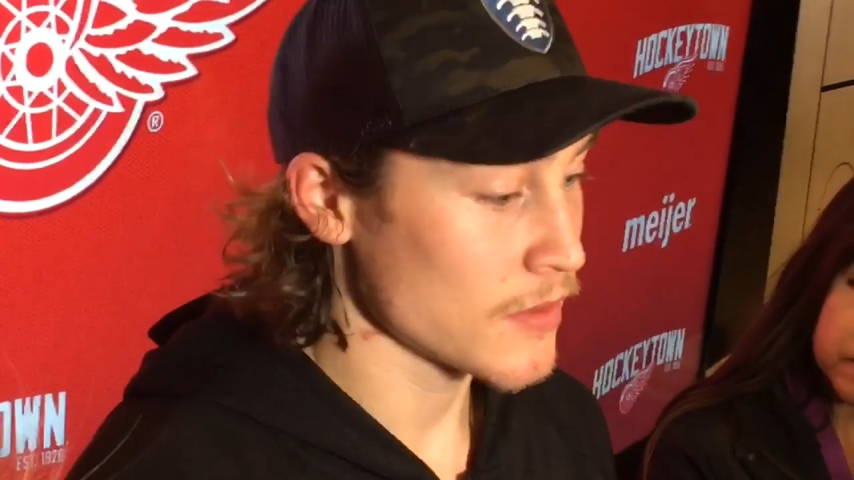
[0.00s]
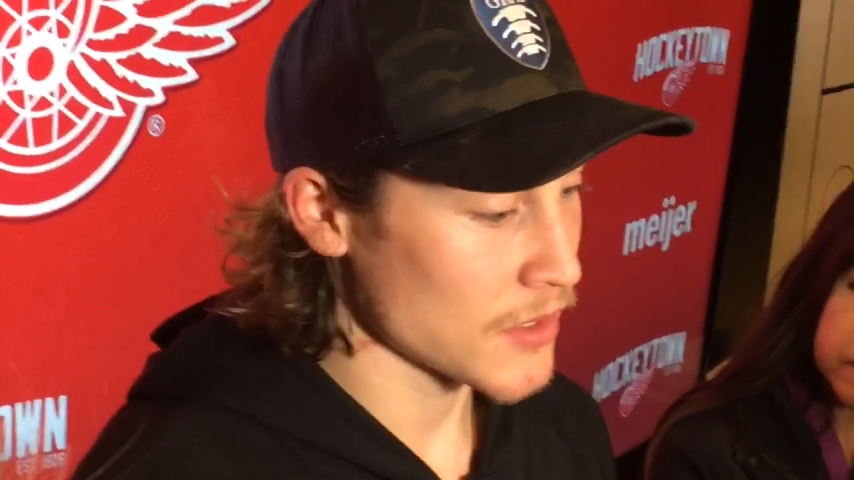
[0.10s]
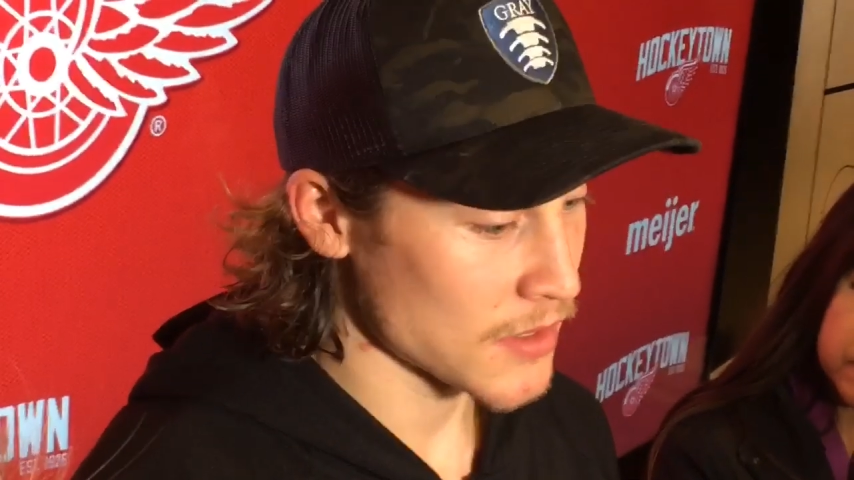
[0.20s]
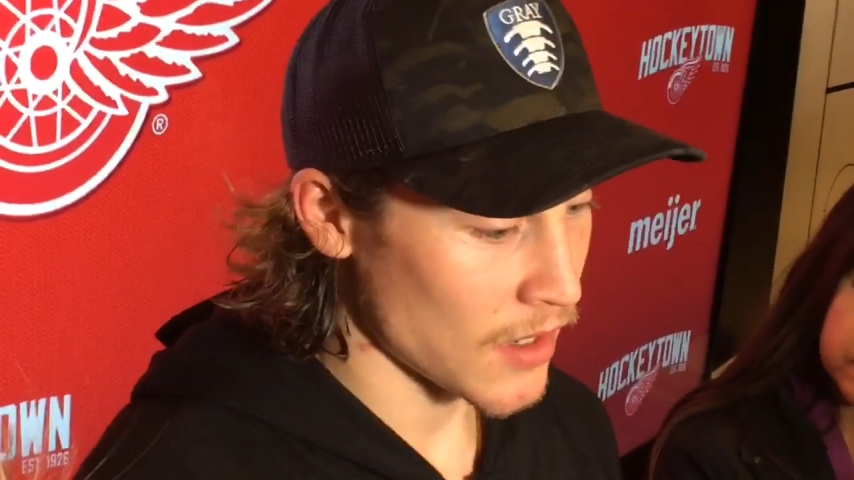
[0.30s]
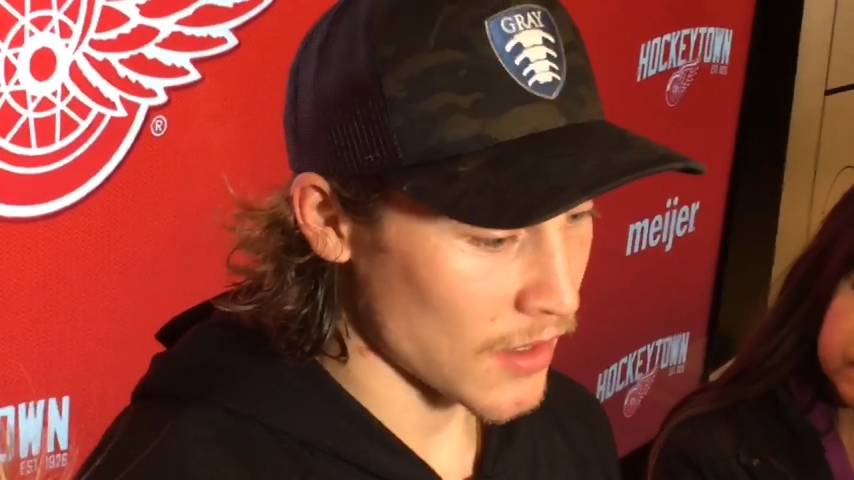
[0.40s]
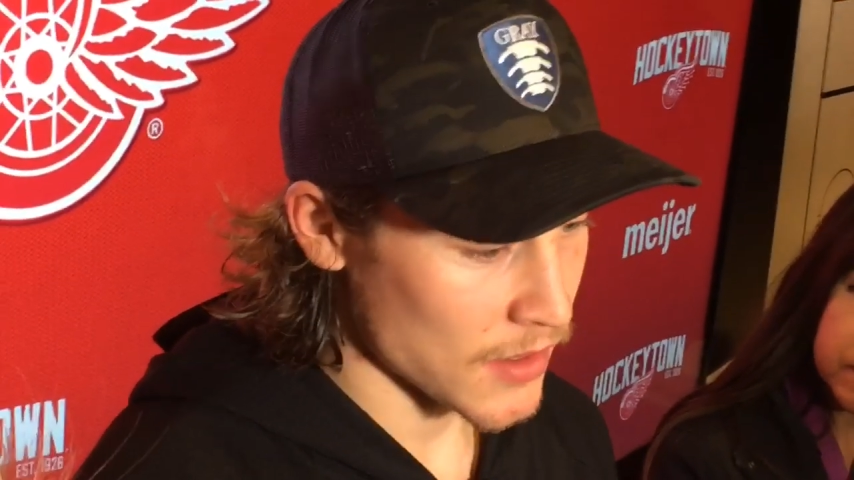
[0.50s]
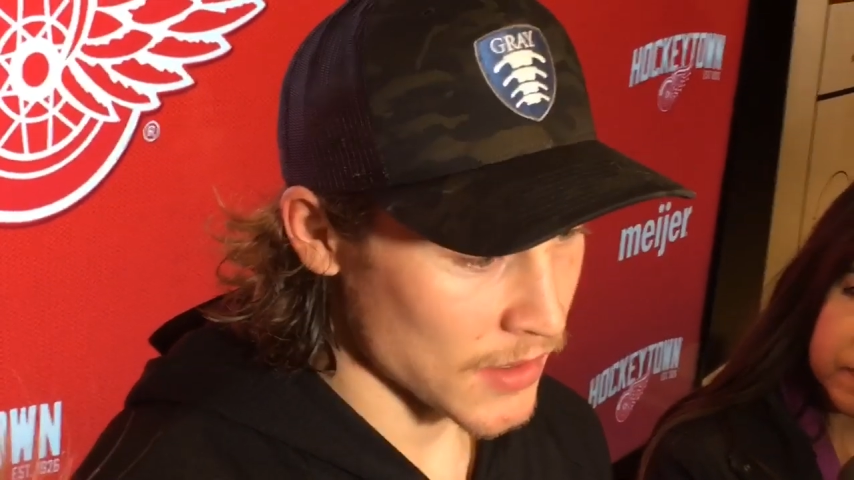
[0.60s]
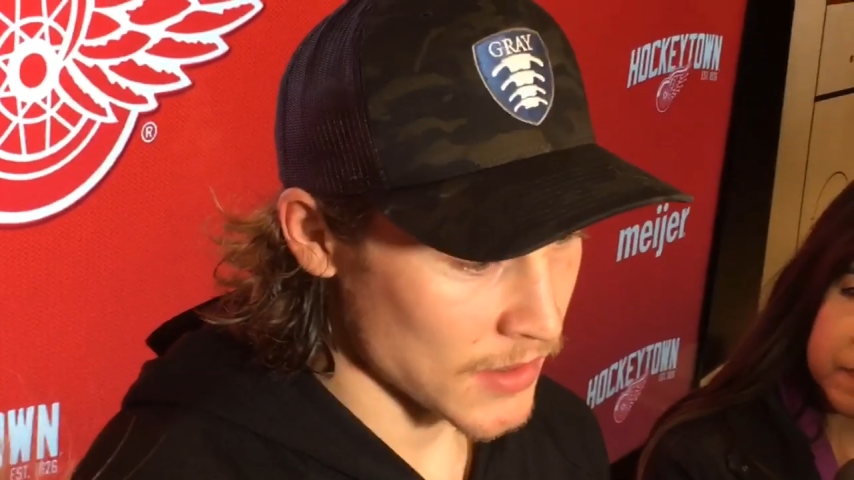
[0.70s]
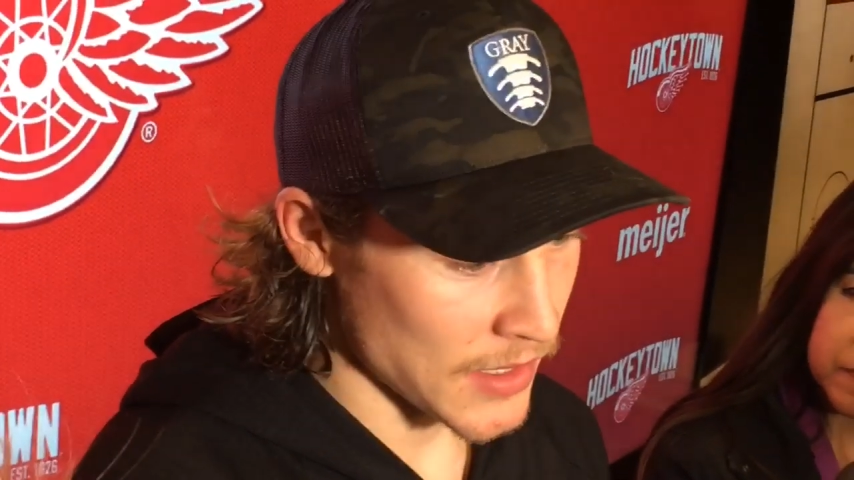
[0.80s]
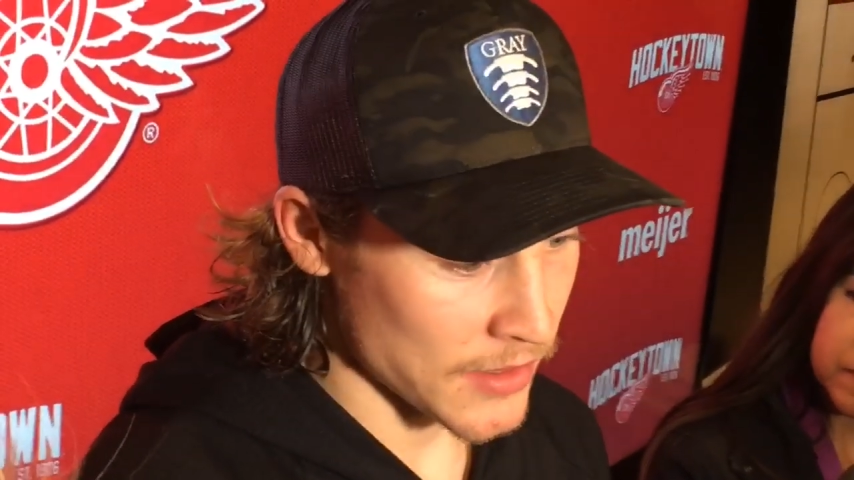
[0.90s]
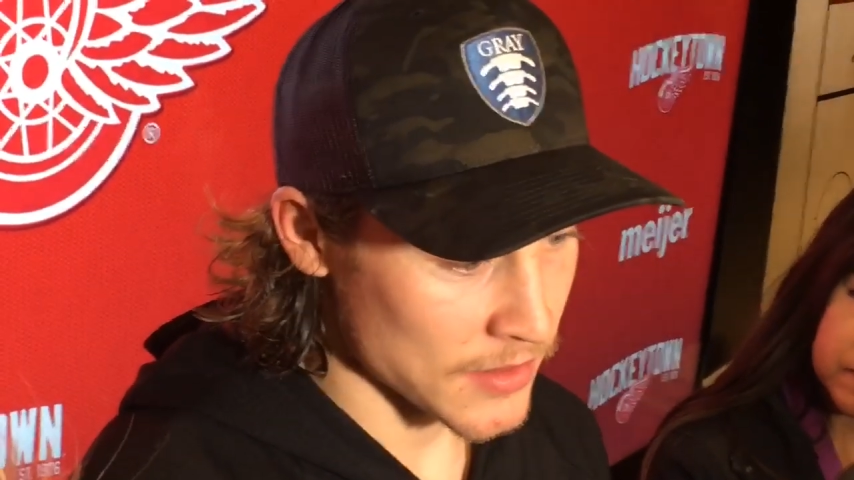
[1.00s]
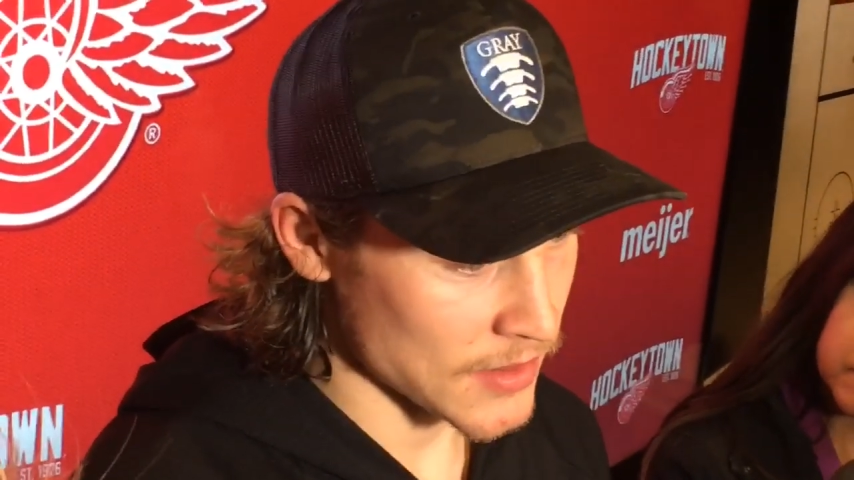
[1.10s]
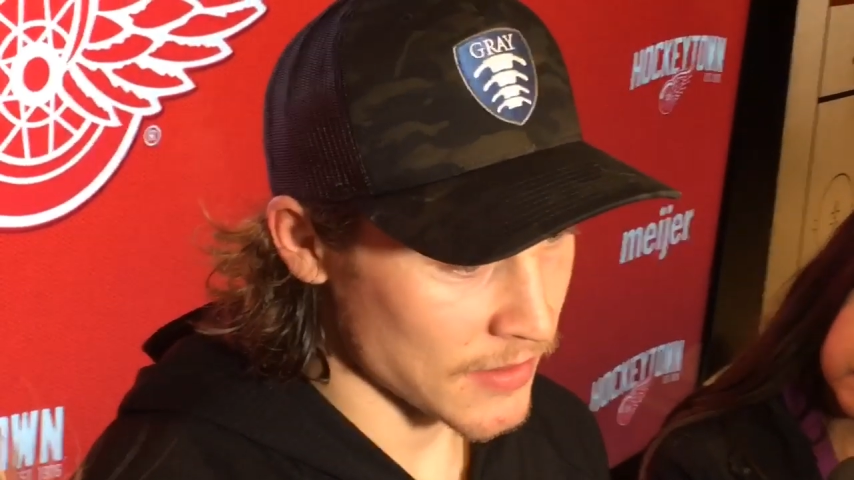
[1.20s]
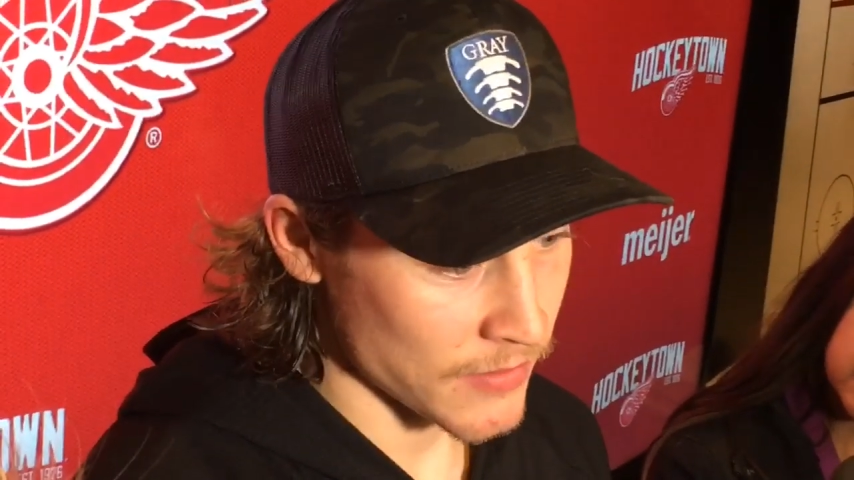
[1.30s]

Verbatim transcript: just talking in there and said,